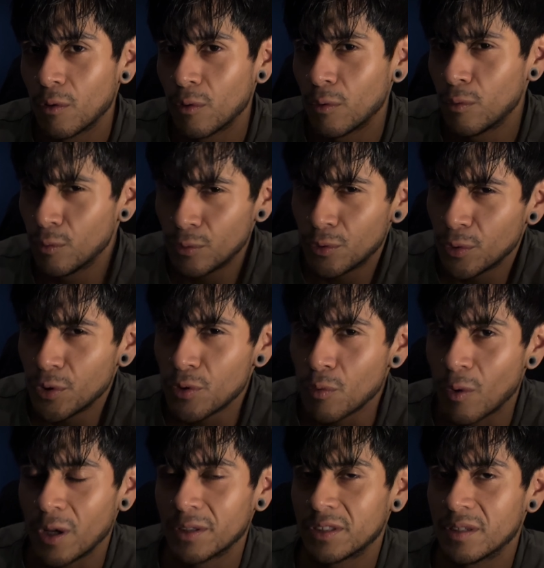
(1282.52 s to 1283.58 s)
who do you
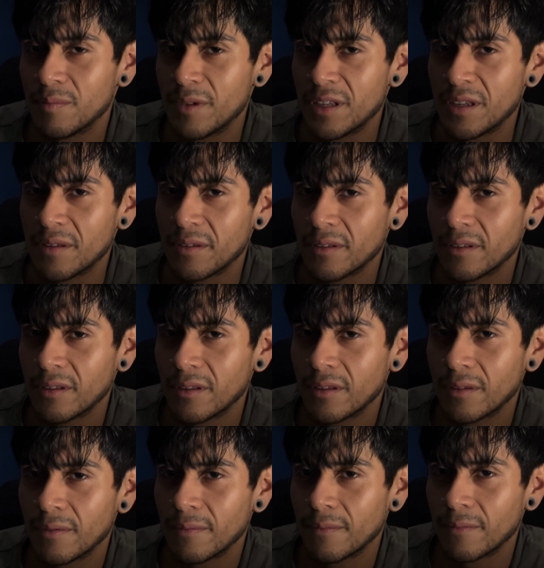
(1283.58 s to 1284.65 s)
want to be?
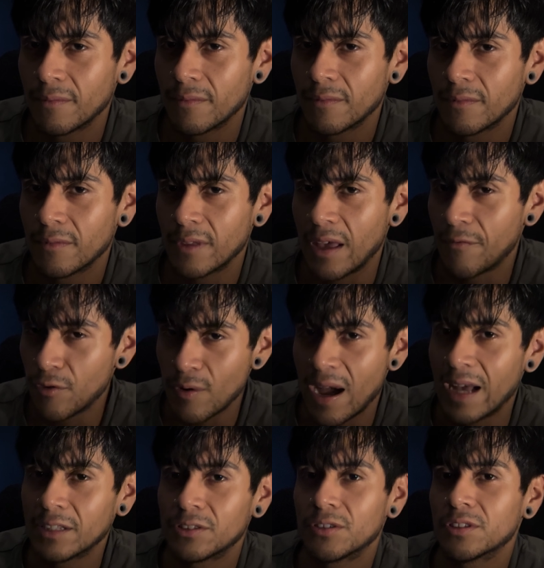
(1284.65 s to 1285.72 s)
Have you
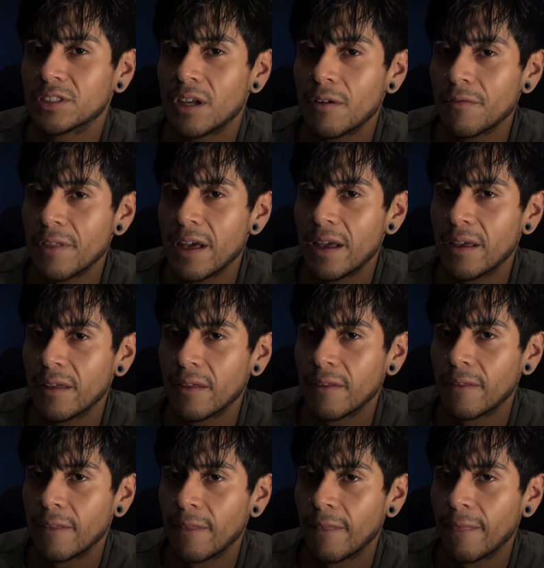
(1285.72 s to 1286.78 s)
asked yourself that?
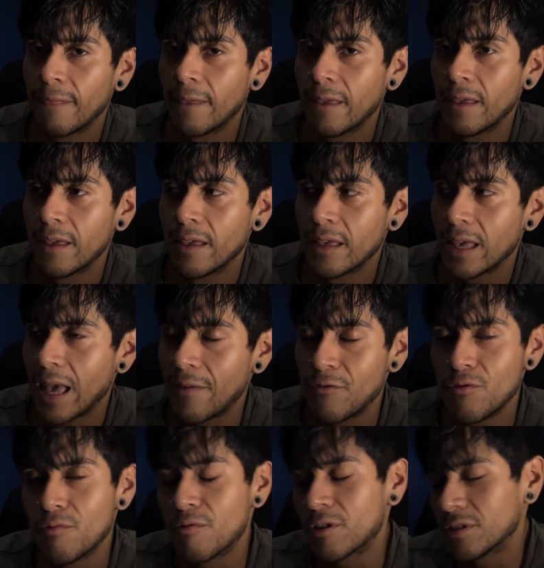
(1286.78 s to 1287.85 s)
Have
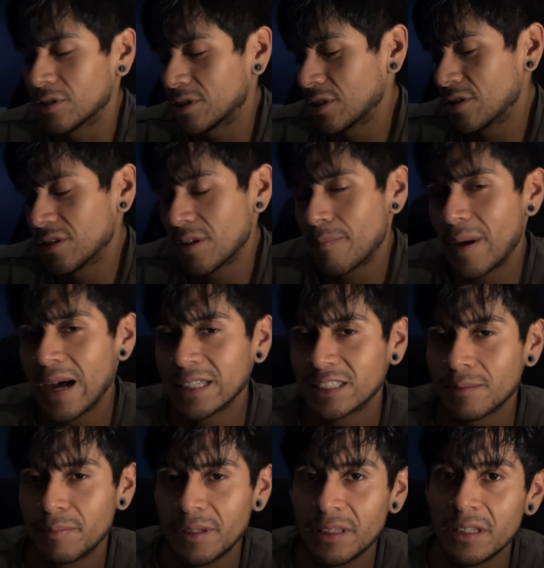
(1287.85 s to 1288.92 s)
you considered the
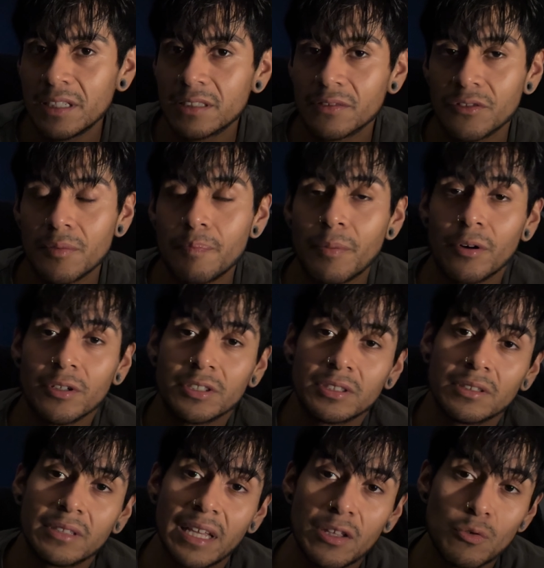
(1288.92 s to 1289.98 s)
possibilities of the
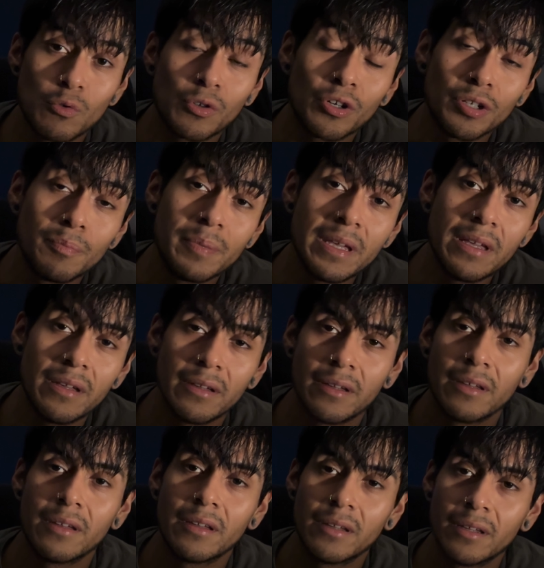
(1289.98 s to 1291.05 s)
person that you could be?
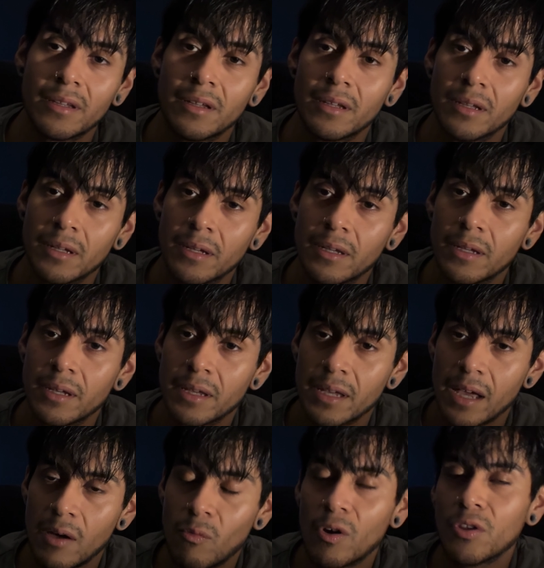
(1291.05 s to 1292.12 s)

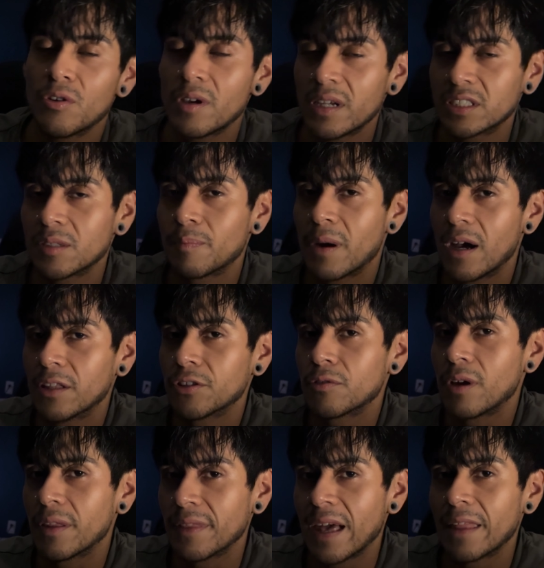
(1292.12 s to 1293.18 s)
I want you guys to ponder
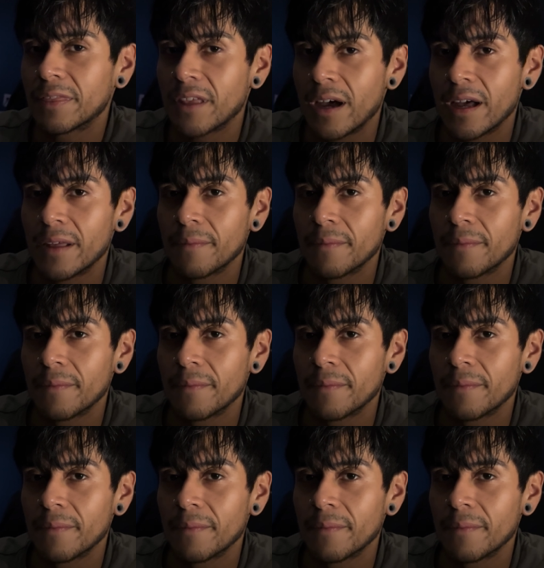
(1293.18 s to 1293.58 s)
on that thought